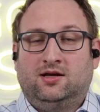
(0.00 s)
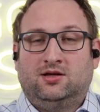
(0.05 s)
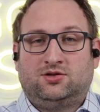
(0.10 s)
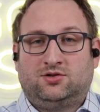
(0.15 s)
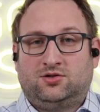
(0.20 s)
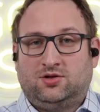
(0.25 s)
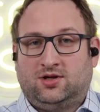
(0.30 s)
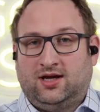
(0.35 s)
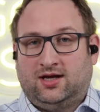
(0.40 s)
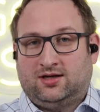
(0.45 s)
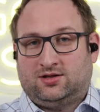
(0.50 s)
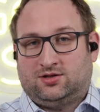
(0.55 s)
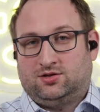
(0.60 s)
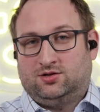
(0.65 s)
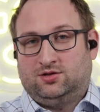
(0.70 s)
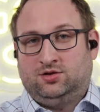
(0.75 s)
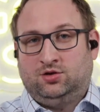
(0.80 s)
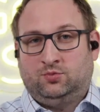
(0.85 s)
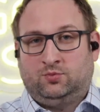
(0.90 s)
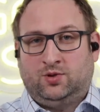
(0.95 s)
to get
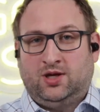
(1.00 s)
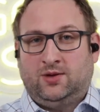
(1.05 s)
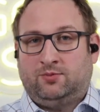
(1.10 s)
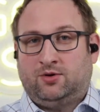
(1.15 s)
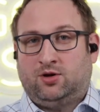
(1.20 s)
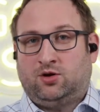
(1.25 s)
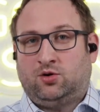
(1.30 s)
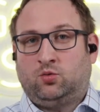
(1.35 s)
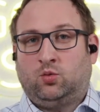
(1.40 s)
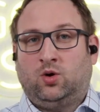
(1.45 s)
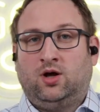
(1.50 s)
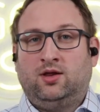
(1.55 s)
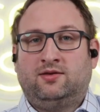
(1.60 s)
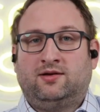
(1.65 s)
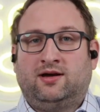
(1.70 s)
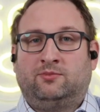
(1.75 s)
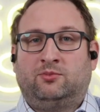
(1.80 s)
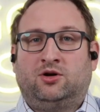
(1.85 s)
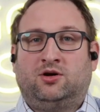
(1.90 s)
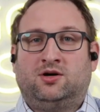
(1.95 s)
new people on one
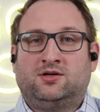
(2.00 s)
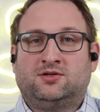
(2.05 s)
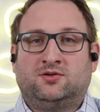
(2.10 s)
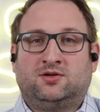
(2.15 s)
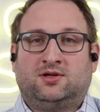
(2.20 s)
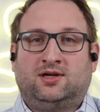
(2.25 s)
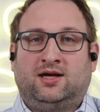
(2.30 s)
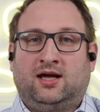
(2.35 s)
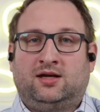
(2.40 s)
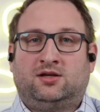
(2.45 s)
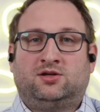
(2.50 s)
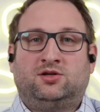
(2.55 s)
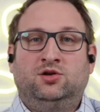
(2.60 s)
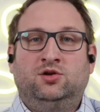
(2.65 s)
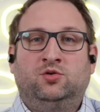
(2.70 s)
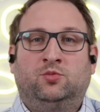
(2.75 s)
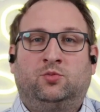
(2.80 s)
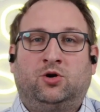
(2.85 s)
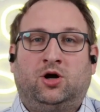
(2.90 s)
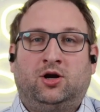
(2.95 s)
side, but also get
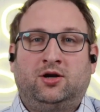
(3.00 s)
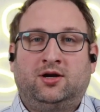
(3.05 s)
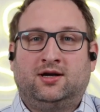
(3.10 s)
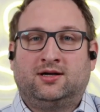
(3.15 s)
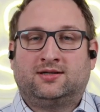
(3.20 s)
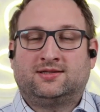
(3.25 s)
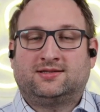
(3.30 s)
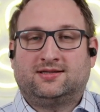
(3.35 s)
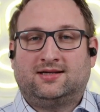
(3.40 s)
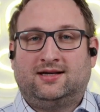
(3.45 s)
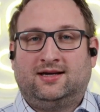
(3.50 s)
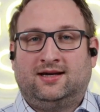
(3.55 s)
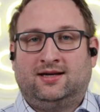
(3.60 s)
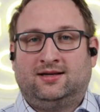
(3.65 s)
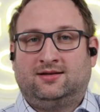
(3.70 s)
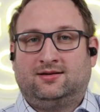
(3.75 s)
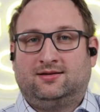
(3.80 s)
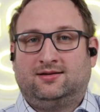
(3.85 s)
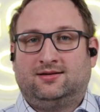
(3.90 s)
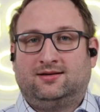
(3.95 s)
new products
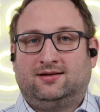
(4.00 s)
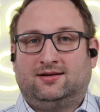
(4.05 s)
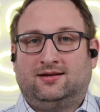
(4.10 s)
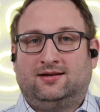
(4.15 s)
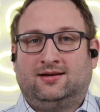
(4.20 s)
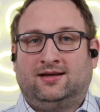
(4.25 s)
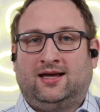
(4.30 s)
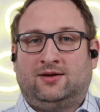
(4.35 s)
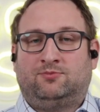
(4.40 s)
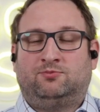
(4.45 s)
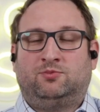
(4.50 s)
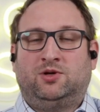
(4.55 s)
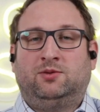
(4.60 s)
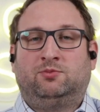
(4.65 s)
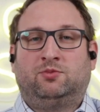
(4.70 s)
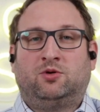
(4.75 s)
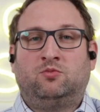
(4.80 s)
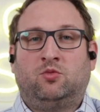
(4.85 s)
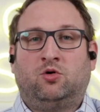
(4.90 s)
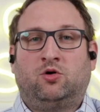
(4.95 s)
and get
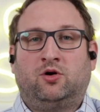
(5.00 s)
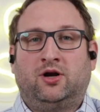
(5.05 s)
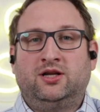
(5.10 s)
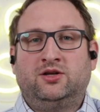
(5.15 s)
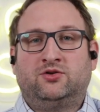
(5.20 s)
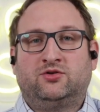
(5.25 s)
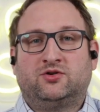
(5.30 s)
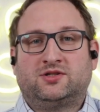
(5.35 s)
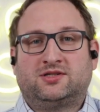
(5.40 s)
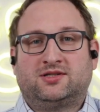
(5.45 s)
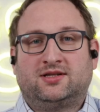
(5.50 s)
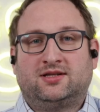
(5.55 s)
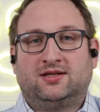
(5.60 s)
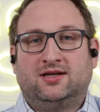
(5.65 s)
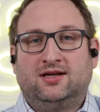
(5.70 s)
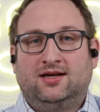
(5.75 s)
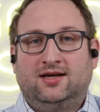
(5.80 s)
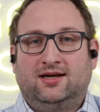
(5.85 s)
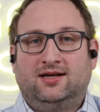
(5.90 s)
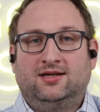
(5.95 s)
people more interested
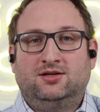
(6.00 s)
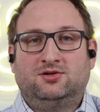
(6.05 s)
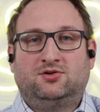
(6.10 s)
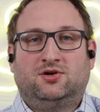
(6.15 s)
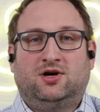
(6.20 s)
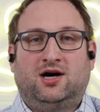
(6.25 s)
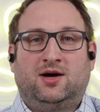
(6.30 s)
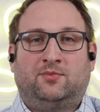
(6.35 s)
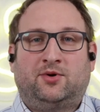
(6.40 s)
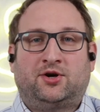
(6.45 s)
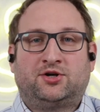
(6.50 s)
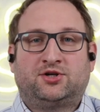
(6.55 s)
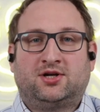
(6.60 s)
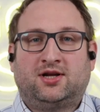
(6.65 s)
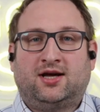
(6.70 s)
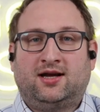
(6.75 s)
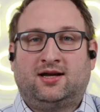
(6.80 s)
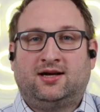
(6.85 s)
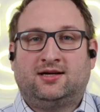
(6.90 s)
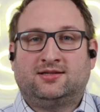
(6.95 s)
into high pressure
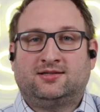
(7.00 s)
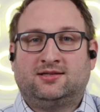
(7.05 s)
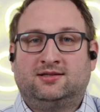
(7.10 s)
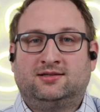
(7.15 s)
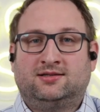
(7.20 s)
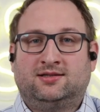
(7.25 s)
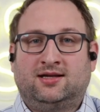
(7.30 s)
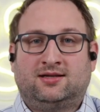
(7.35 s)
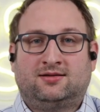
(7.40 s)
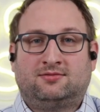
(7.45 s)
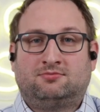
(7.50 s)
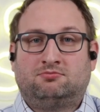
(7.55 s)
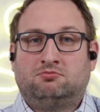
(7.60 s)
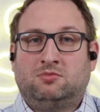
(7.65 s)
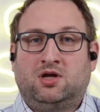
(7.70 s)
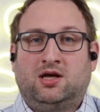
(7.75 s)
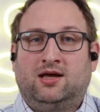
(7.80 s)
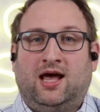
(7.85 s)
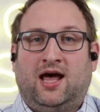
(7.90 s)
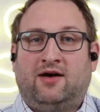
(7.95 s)
die casting that
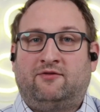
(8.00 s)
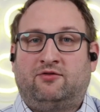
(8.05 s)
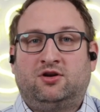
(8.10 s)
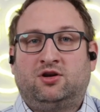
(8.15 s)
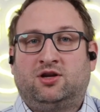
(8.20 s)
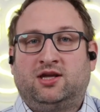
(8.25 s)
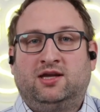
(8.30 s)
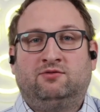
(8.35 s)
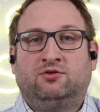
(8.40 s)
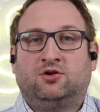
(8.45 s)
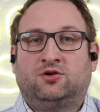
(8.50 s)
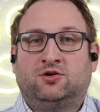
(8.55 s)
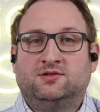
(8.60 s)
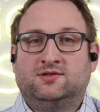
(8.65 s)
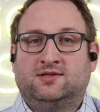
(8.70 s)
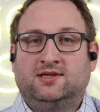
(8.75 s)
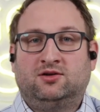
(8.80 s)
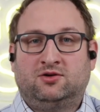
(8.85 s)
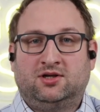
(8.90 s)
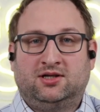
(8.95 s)
haven't even
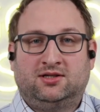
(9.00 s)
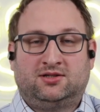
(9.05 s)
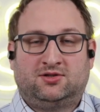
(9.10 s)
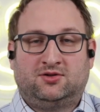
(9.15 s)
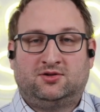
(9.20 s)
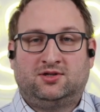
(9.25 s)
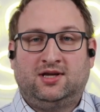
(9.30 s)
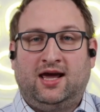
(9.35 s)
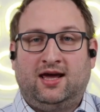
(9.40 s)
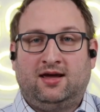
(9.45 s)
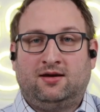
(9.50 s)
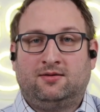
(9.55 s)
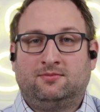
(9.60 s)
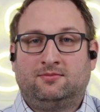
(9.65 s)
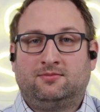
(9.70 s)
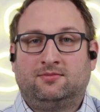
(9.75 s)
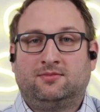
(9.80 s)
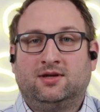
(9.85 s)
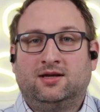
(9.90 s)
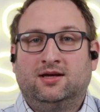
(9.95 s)
considered it today.
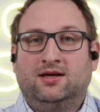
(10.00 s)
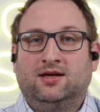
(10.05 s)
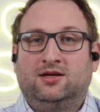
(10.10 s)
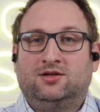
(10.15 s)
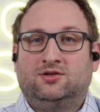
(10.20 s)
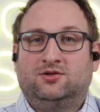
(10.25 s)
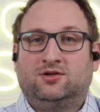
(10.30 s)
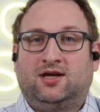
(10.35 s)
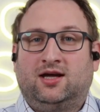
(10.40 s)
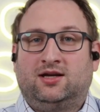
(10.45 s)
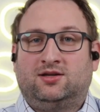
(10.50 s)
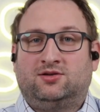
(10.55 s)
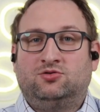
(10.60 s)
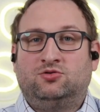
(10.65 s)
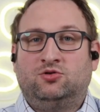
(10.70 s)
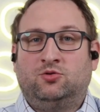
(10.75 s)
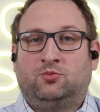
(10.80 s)
To get new